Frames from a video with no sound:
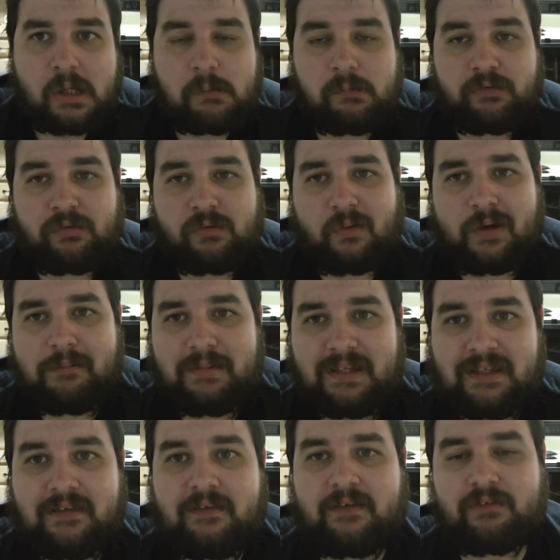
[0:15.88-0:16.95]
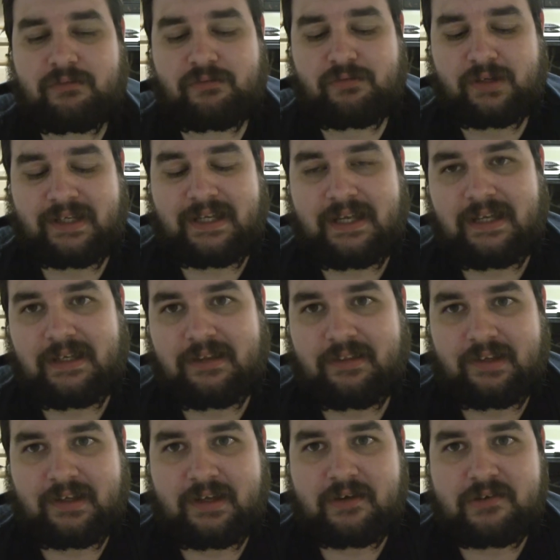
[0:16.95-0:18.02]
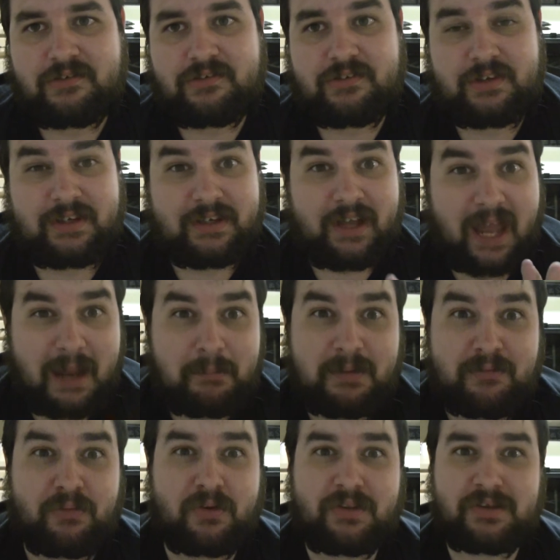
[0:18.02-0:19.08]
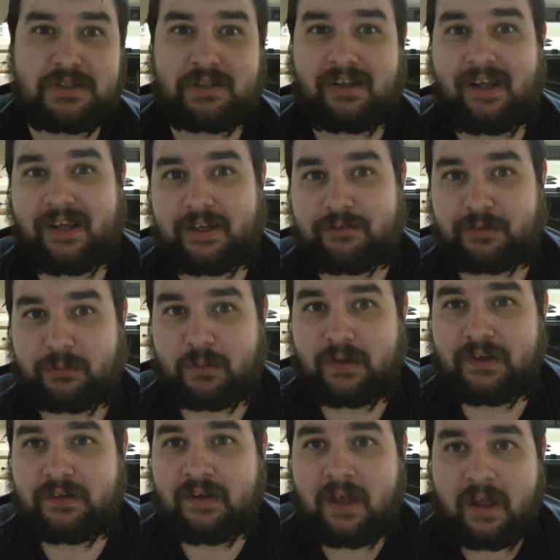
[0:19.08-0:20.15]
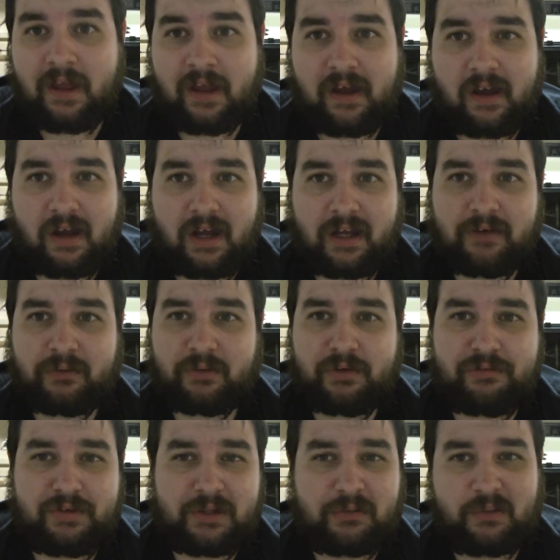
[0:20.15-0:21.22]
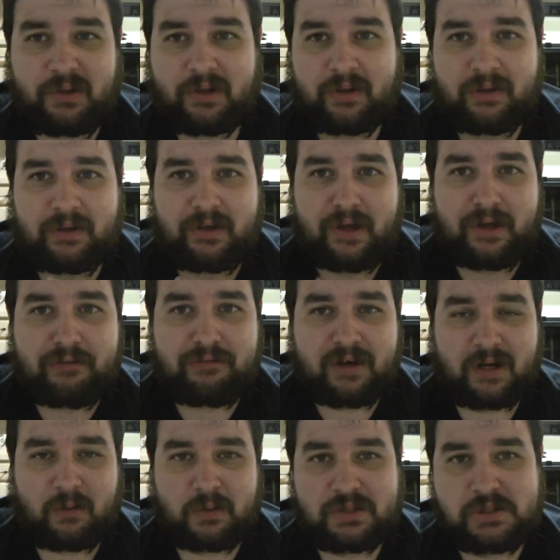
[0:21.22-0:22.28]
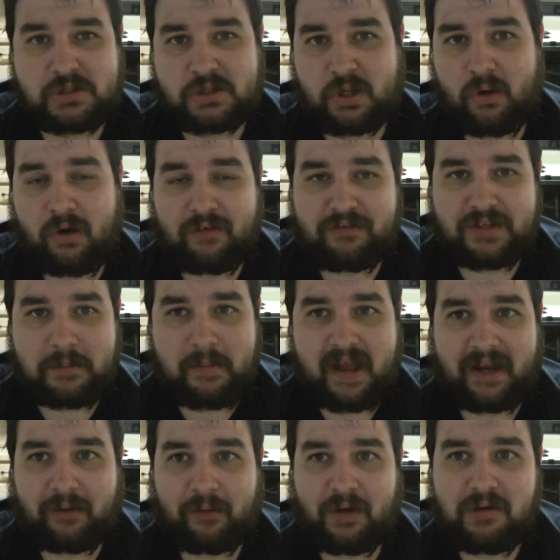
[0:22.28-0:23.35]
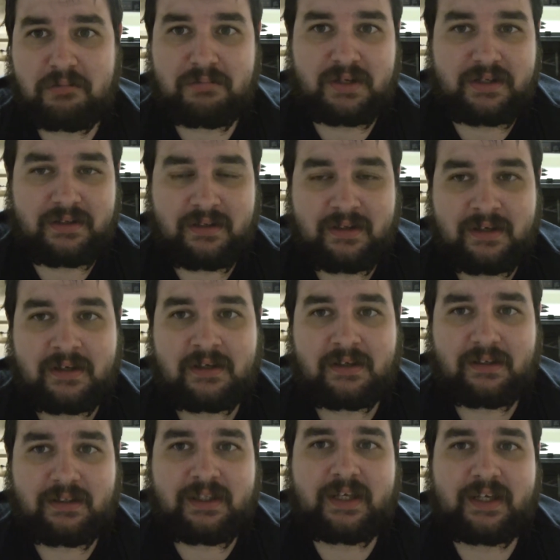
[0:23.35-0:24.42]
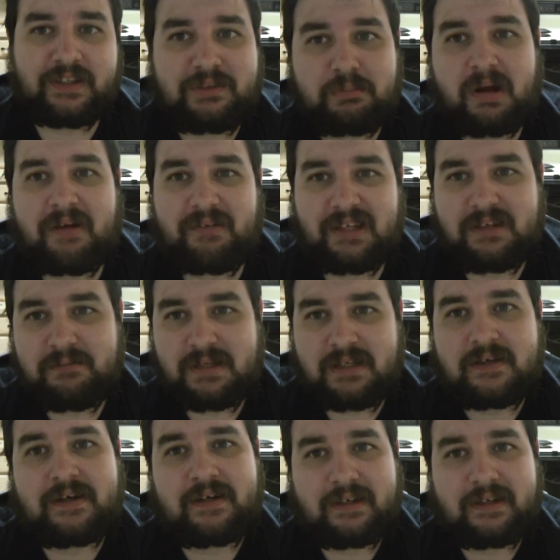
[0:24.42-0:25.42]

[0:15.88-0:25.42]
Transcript: Before I forget anything else, happy 4th of July, everyone. I don't know if anyone heard fireworks just go off in the background, but yeah, they're probably going to be